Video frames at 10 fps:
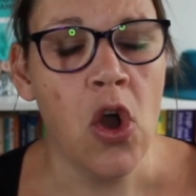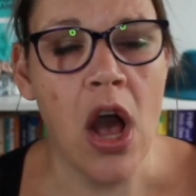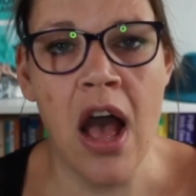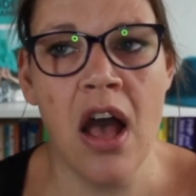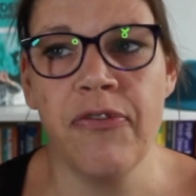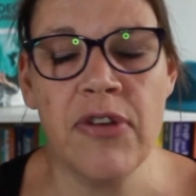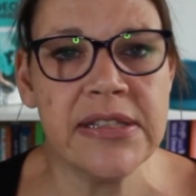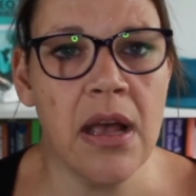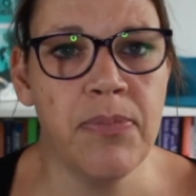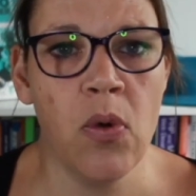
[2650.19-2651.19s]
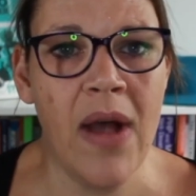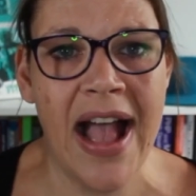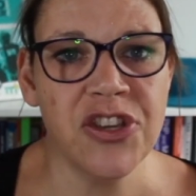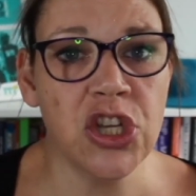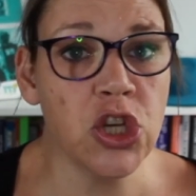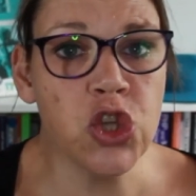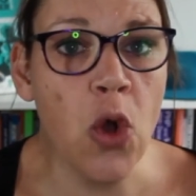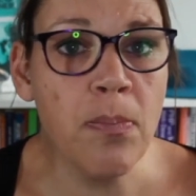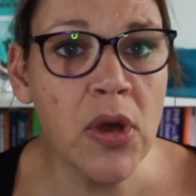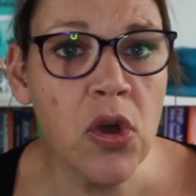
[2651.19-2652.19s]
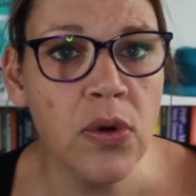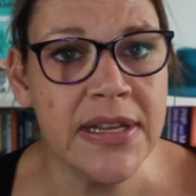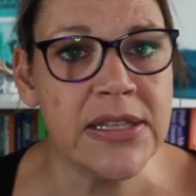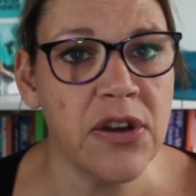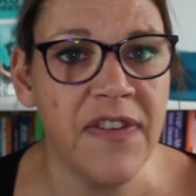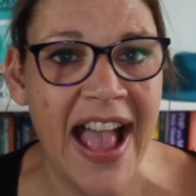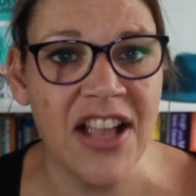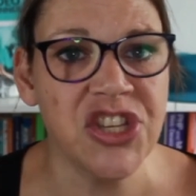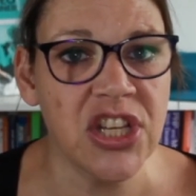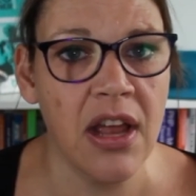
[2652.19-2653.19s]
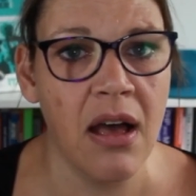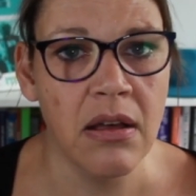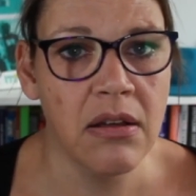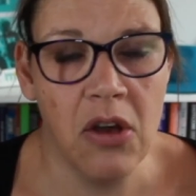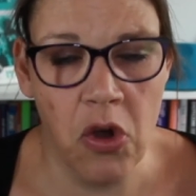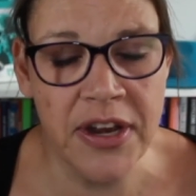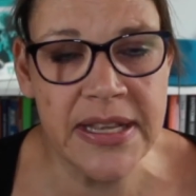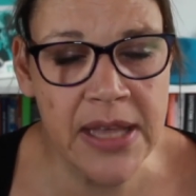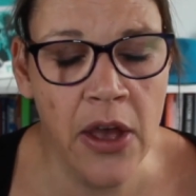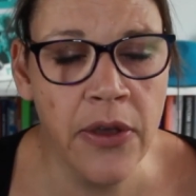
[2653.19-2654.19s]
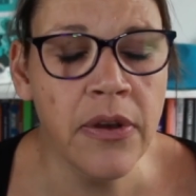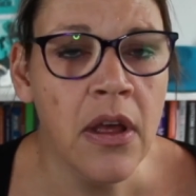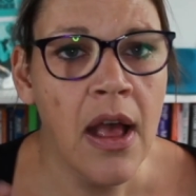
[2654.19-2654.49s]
For example, Angela.McCall instead of Angela on its own,